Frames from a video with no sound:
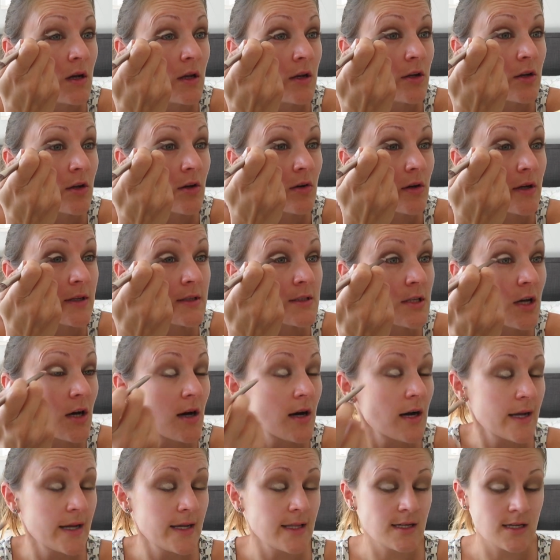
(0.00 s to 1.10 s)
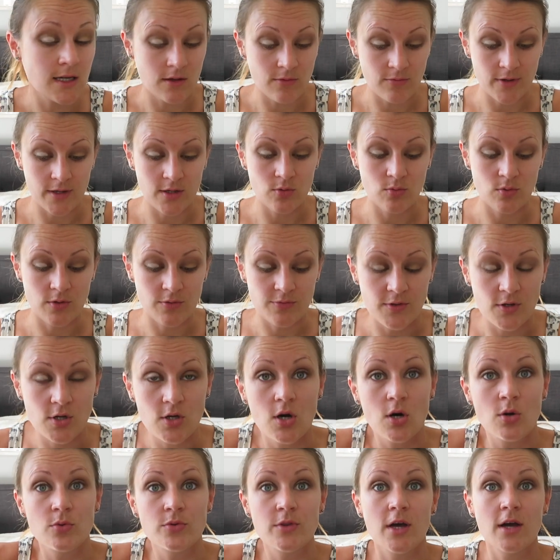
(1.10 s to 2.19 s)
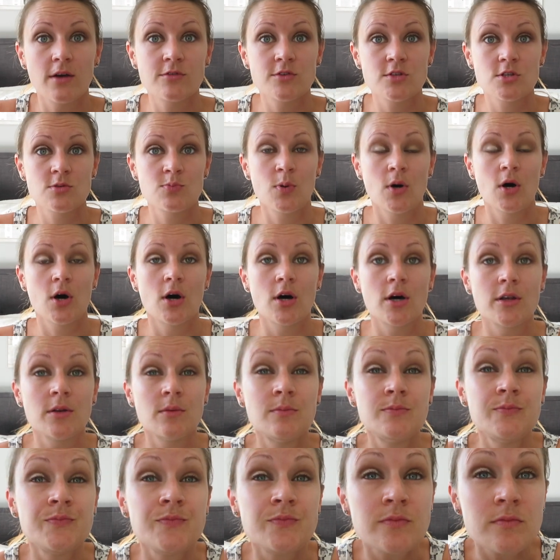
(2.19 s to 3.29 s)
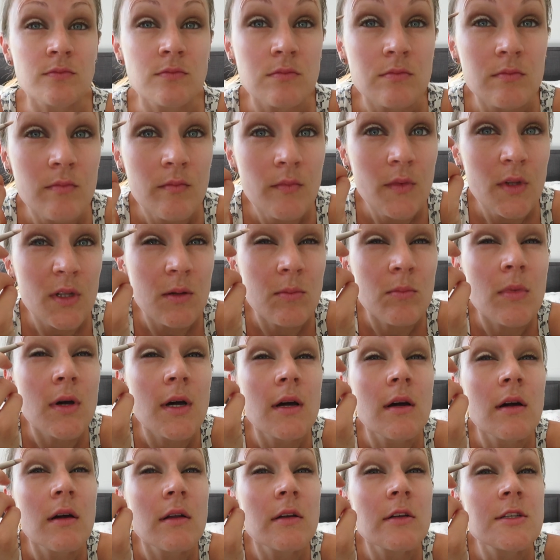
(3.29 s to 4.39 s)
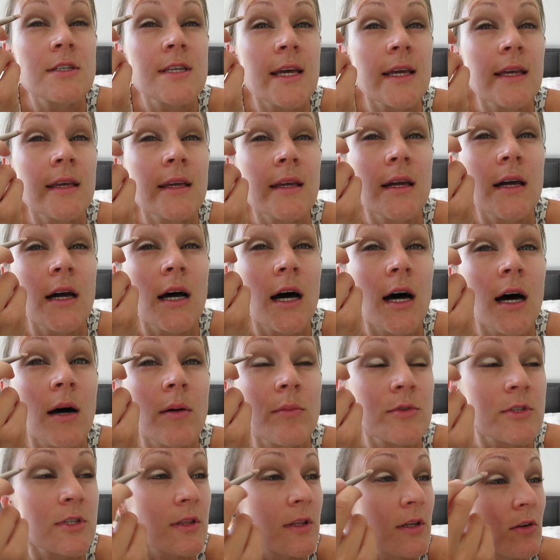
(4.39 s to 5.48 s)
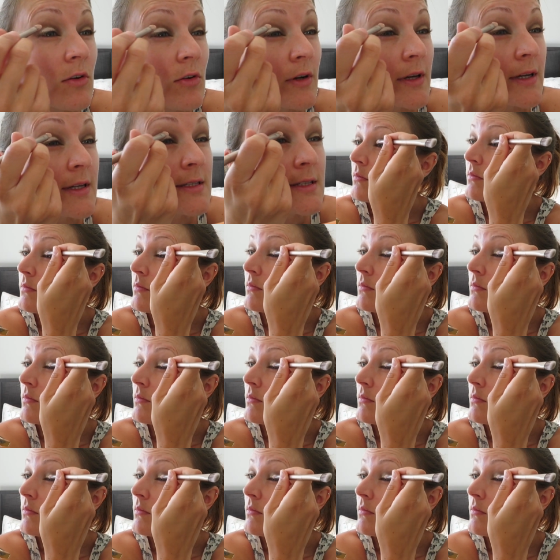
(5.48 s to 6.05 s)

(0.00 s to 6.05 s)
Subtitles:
Not entirely covering all of the gold that I've just put on, but taking it up to the crease.